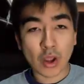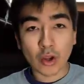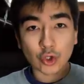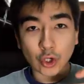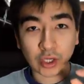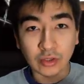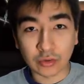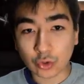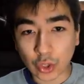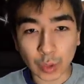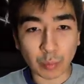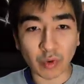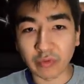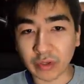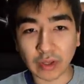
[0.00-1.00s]
Trying to
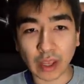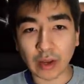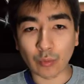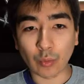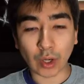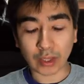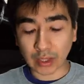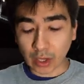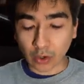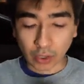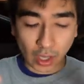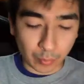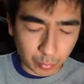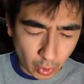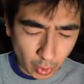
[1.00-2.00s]
stream every day right now,
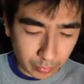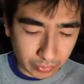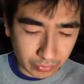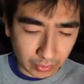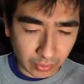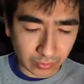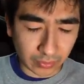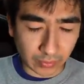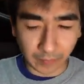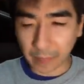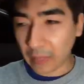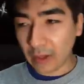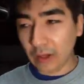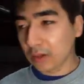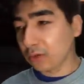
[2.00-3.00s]
can't promise anything.
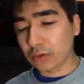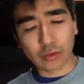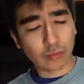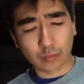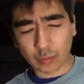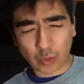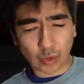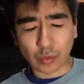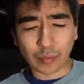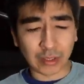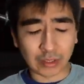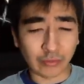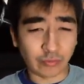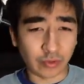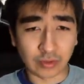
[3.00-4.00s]
You know, my
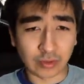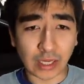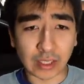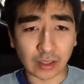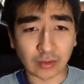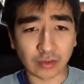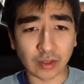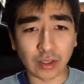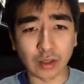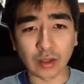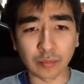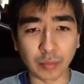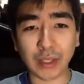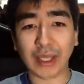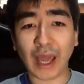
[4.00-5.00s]
life isn't that exciting,
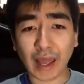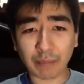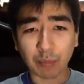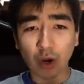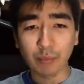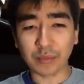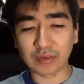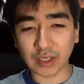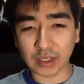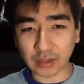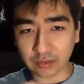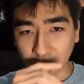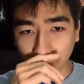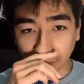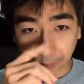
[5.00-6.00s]
but can't promise
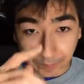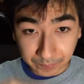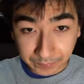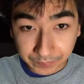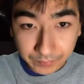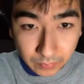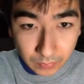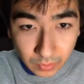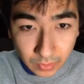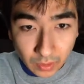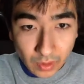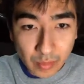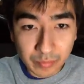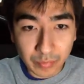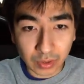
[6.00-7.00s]
anything.
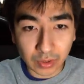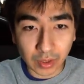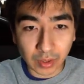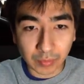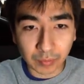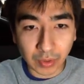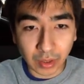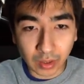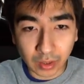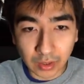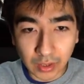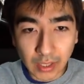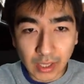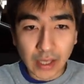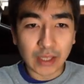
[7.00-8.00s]
But,
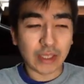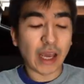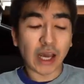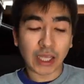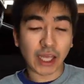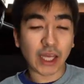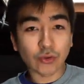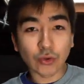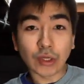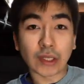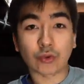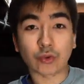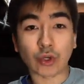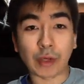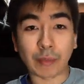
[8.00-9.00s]
yeah, yesterday's
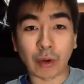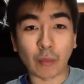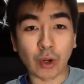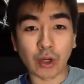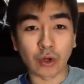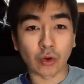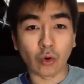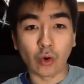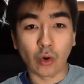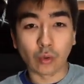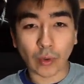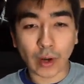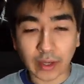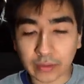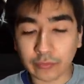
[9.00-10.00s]
stream, I went on a whole
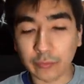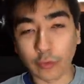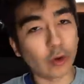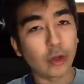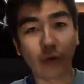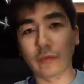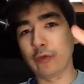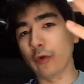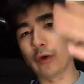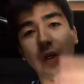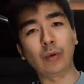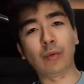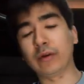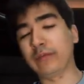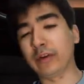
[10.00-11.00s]
rant. Yo,
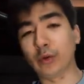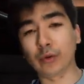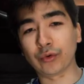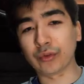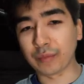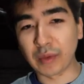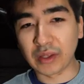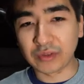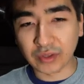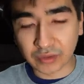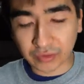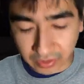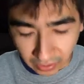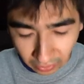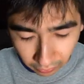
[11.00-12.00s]
41 viewers, amazing.
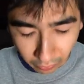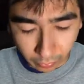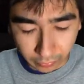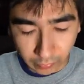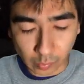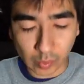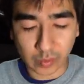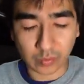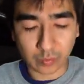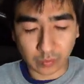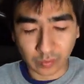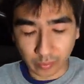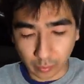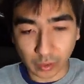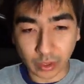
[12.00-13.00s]
Thank you, everyone,
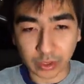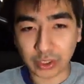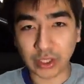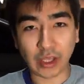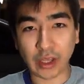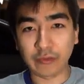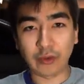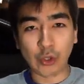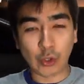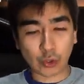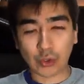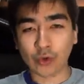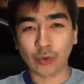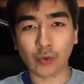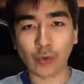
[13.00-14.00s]
for watching. If you don't
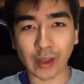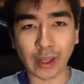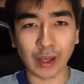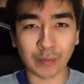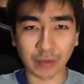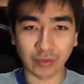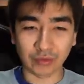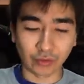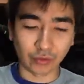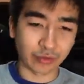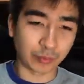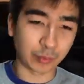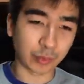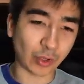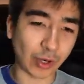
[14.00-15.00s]
know who I am, consider
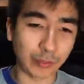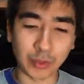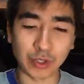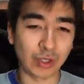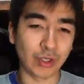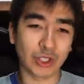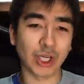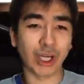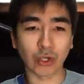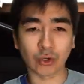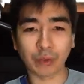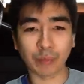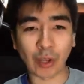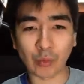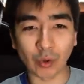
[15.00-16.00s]
subscribing to the channel. I
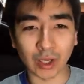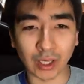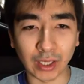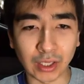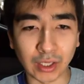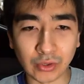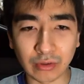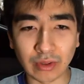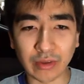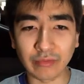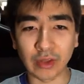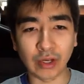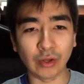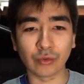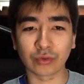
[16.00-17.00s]
make What I Eat in a Day
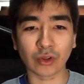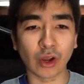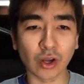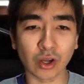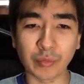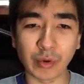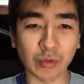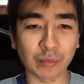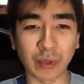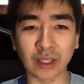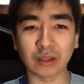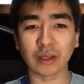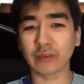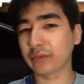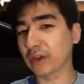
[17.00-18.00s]
videos, talk about my
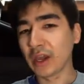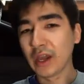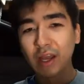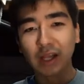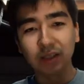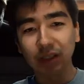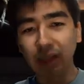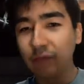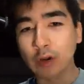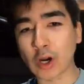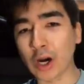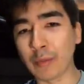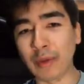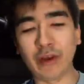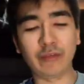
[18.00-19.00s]
life. Leave a
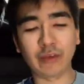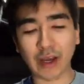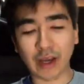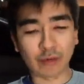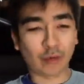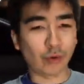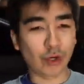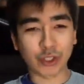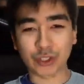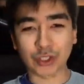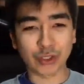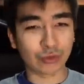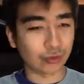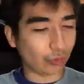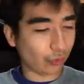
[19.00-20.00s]
comment if you have a
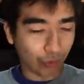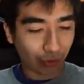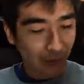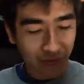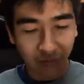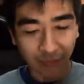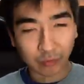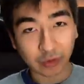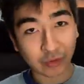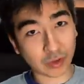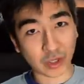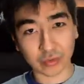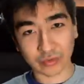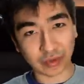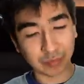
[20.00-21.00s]
question or
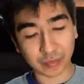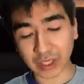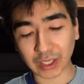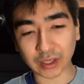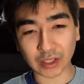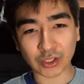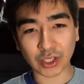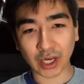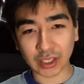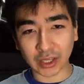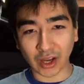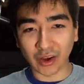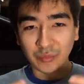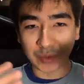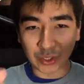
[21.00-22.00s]
something in the chat.
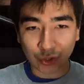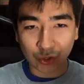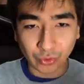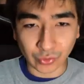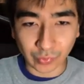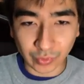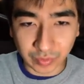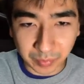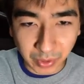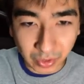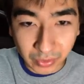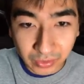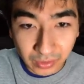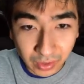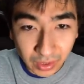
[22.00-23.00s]
I'll be sure to
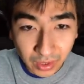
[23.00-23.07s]
respond.